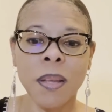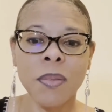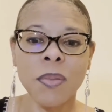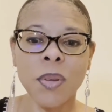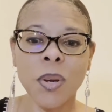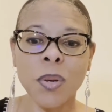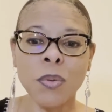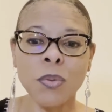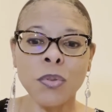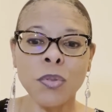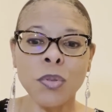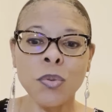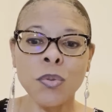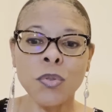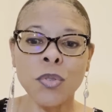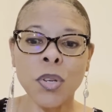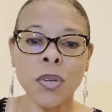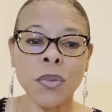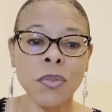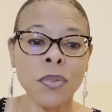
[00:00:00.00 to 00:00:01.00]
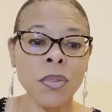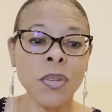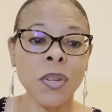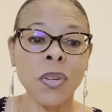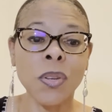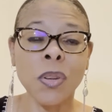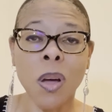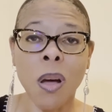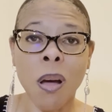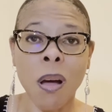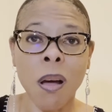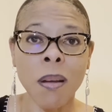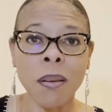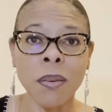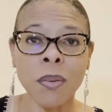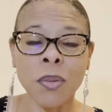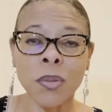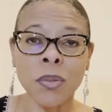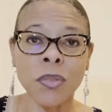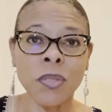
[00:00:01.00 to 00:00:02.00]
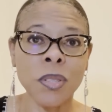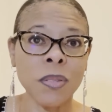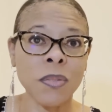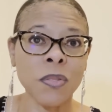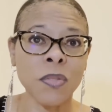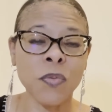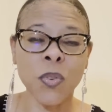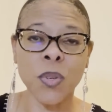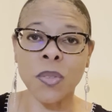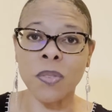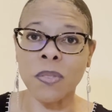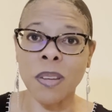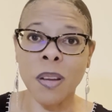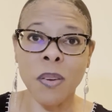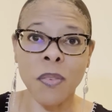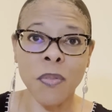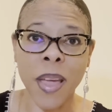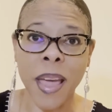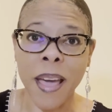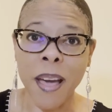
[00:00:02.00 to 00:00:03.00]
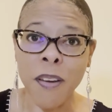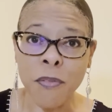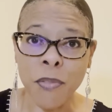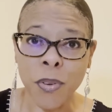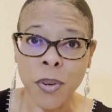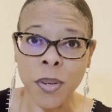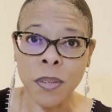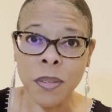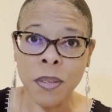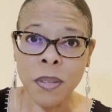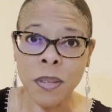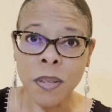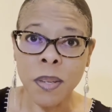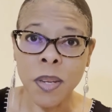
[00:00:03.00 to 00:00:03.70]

Those who turn to the law or to for self-effort